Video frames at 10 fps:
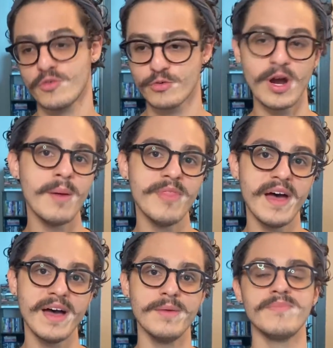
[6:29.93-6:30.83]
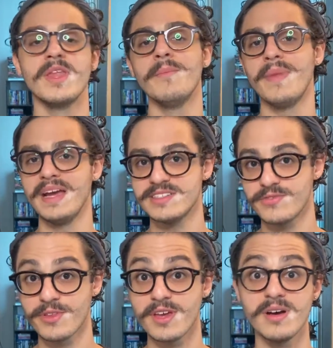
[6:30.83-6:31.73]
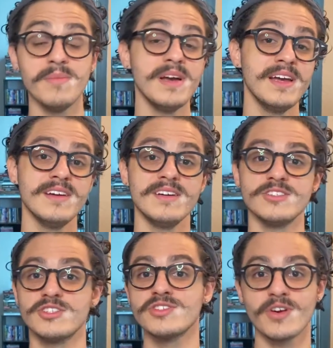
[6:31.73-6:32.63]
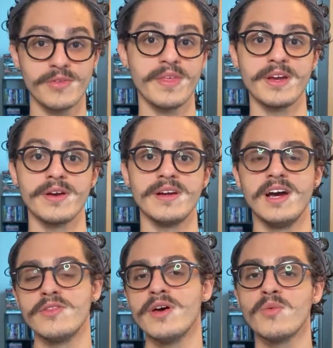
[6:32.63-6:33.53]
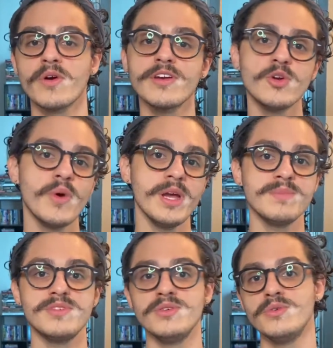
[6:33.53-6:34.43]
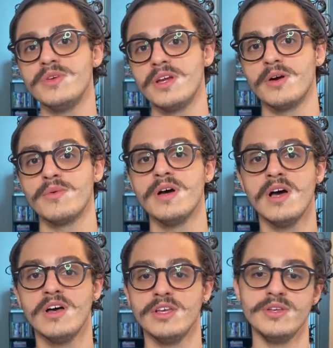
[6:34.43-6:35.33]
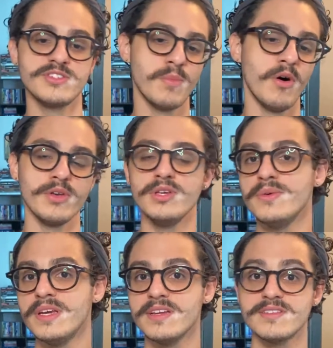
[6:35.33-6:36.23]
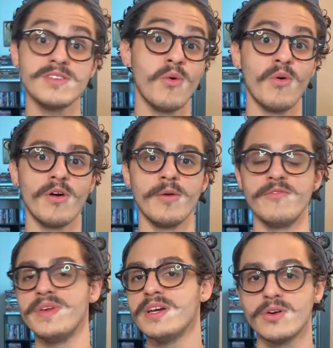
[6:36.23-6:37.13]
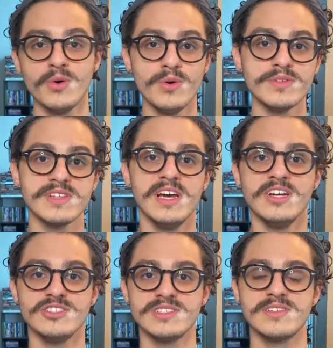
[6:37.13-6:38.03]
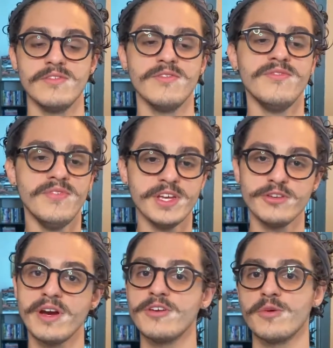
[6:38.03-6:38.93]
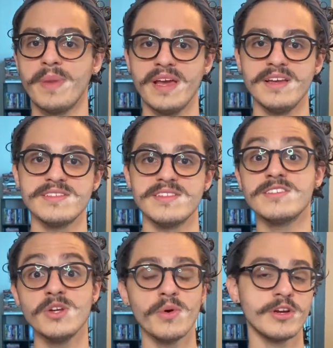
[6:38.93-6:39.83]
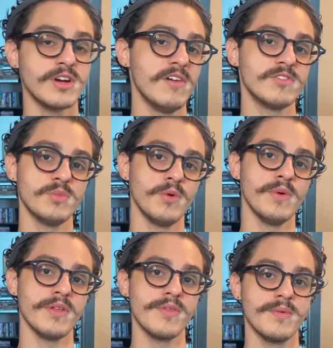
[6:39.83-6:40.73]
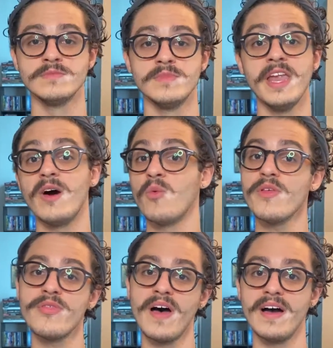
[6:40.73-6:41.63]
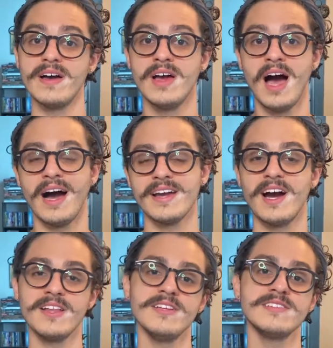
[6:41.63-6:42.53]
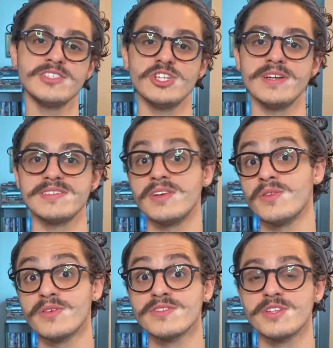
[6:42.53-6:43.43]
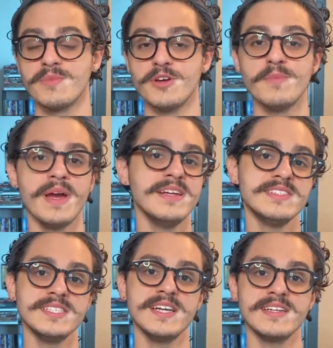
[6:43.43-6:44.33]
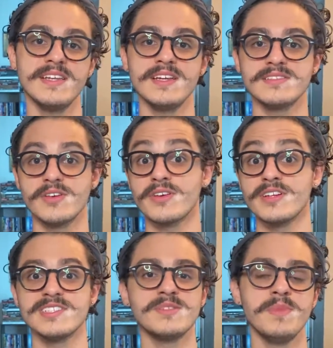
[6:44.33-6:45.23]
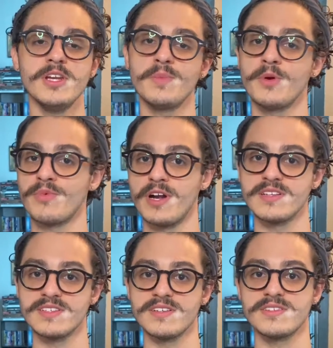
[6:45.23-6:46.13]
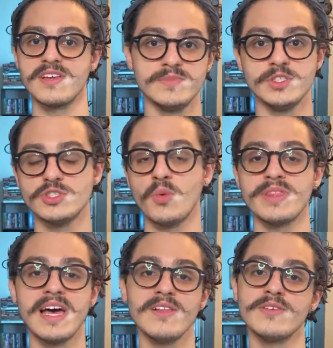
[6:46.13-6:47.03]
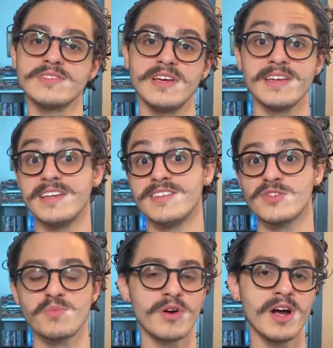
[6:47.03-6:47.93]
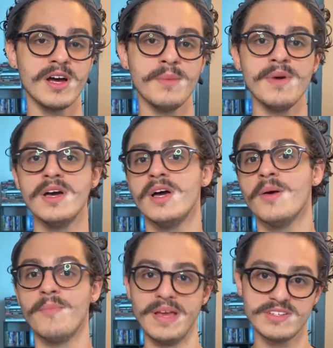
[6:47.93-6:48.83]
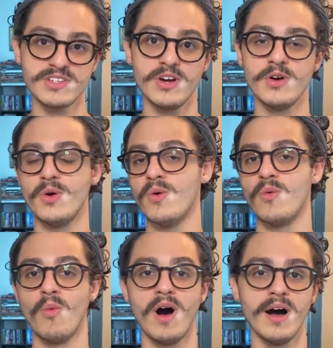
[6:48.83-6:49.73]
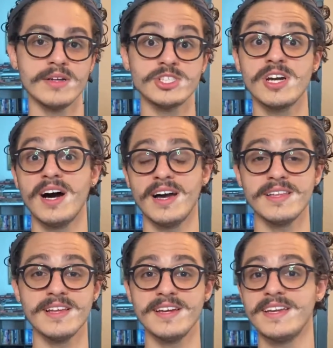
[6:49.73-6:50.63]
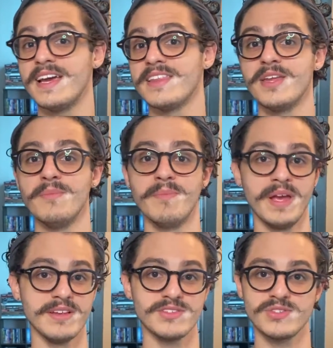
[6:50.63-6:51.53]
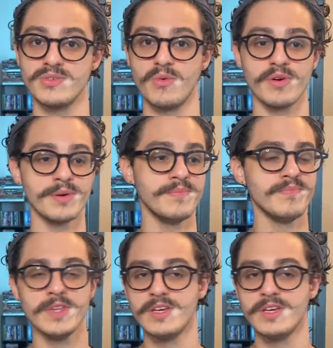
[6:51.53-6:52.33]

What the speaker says: grab that, paint it for them, and just start there. And then work your way up to small units or vehicles. Just figure out your pace and see what you're comfortable with. Now with that, I highly suggest that you learn some good painting techniques that are going to speed up your process. So what that looks like is prime, base coat, wash, highlight, and then base, or